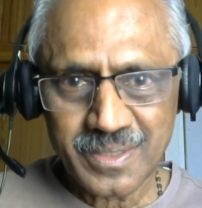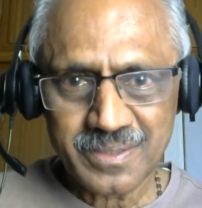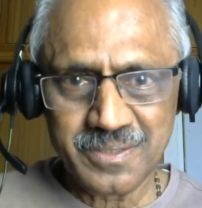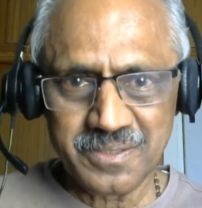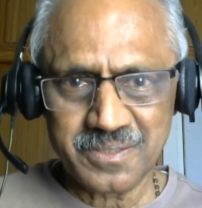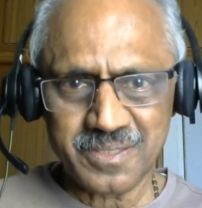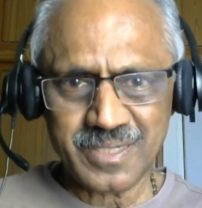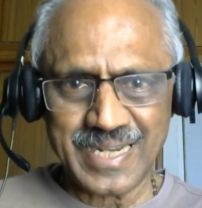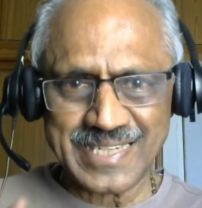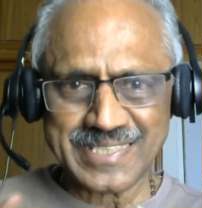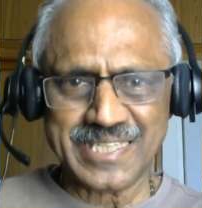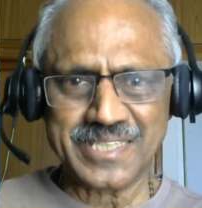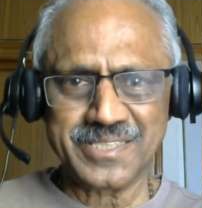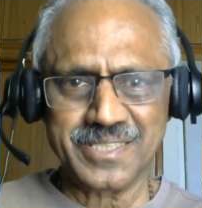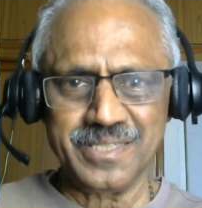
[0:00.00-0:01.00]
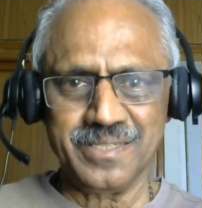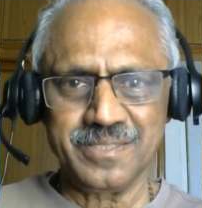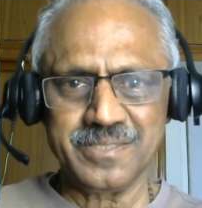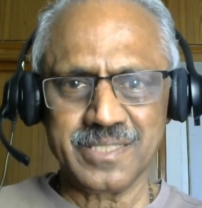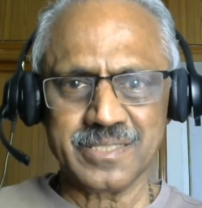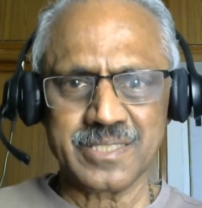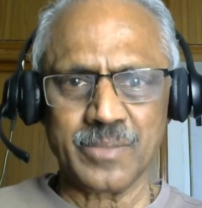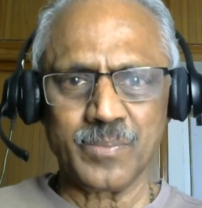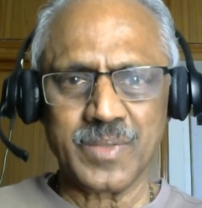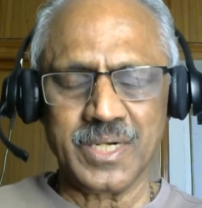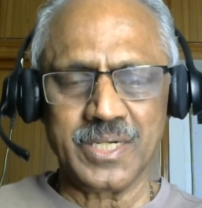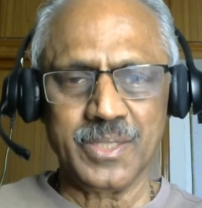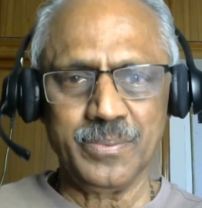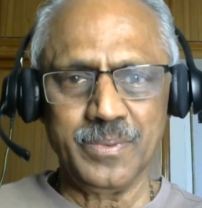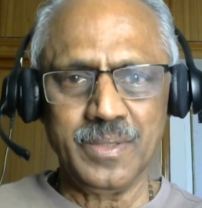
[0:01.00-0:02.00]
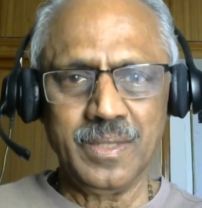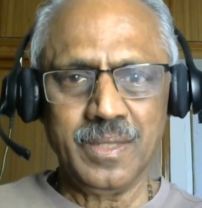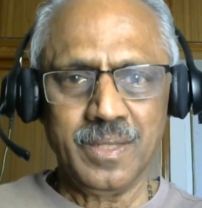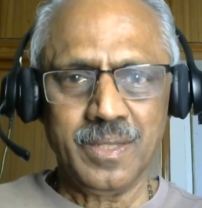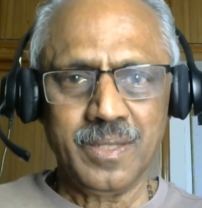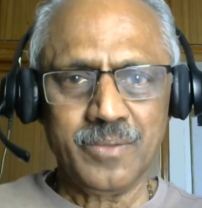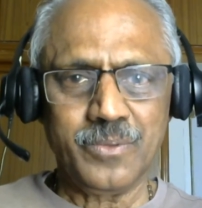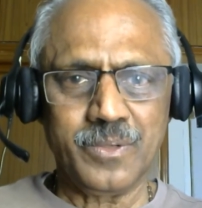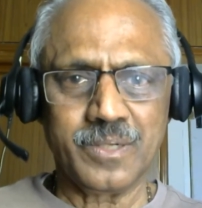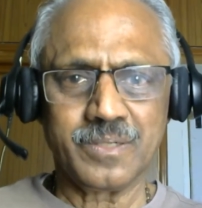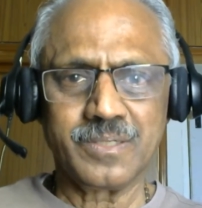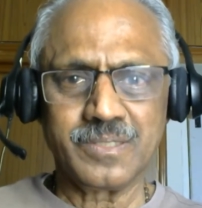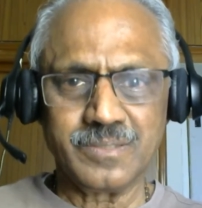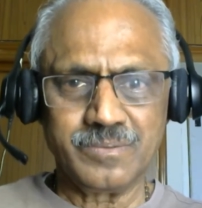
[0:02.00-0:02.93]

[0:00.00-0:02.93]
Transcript: This construction is some kind of a